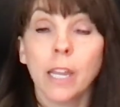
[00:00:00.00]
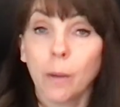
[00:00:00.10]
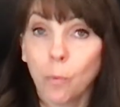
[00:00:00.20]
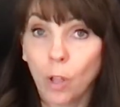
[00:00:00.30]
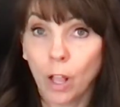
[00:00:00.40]

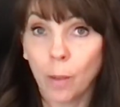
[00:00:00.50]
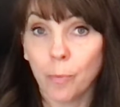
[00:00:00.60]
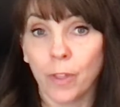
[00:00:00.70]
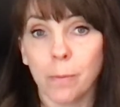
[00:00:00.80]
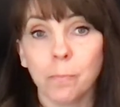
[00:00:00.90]
will
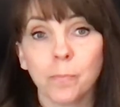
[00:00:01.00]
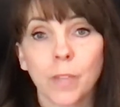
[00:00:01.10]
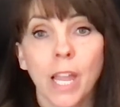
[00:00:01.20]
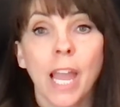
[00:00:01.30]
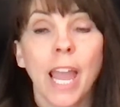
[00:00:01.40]
help them.
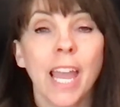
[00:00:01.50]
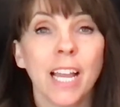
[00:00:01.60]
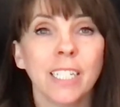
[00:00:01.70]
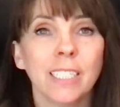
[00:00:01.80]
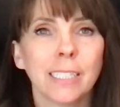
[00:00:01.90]

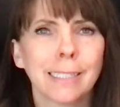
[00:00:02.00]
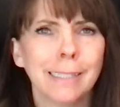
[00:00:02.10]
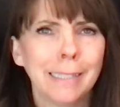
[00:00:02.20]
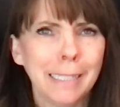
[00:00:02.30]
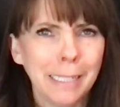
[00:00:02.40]
And
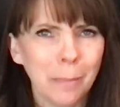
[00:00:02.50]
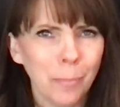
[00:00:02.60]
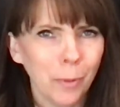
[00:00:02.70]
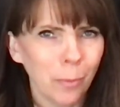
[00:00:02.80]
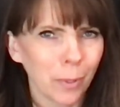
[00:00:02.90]
clean
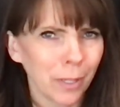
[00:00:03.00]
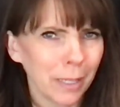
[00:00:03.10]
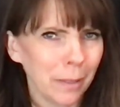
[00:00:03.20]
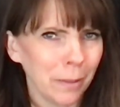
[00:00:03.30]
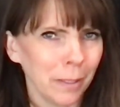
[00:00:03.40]
up the work
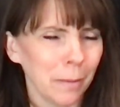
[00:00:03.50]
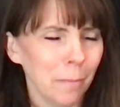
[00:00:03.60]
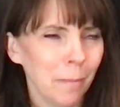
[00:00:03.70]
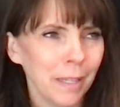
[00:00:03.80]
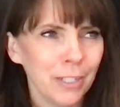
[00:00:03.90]
area.
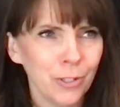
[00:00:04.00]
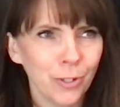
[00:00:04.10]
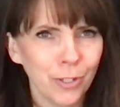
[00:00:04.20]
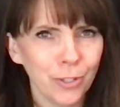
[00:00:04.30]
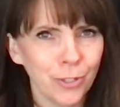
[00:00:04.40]
Make sure
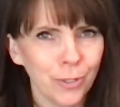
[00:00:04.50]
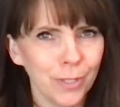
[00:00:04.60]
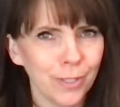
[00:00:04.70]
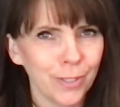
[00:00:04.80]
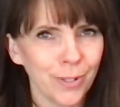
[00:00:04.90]
your
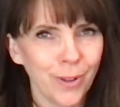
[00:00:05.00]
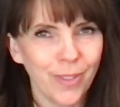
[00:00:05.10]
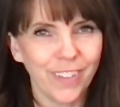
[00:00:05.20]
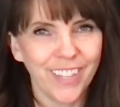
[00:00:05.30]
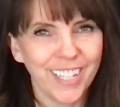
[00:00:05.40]
students know
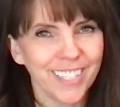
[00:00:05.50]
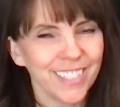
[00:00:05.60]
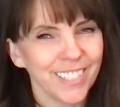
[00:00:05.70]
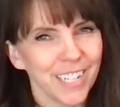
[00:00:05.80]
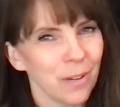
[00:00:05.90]
that they can
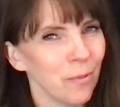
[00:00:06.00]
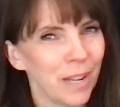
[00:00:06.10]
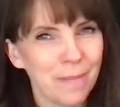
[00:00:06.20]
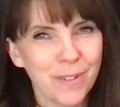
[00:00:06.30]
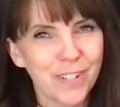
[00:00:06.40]
study
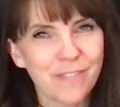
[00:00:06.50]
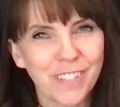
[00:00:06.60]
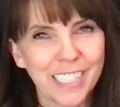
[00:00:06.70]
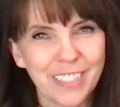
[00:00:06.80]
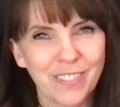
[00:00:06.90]
way more
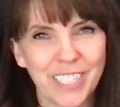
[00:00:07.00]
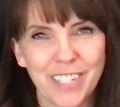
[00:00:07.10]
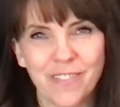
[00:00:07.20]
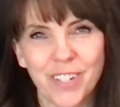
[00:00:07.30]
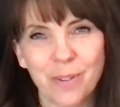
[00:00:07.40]
effectively
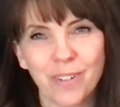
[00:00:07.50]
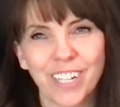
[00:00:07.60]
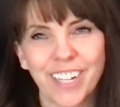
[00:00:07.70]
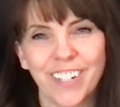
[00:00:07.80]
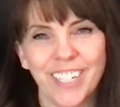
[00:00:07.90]
if their
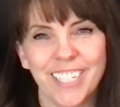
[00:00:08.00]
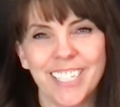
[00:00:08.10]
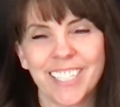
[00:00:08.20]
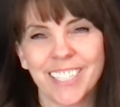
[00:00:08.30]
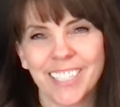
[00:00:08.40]
work area
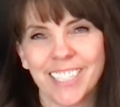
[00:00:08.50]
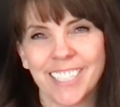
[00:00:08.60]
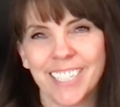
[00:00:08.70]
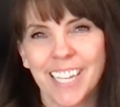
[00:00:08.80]
is clean.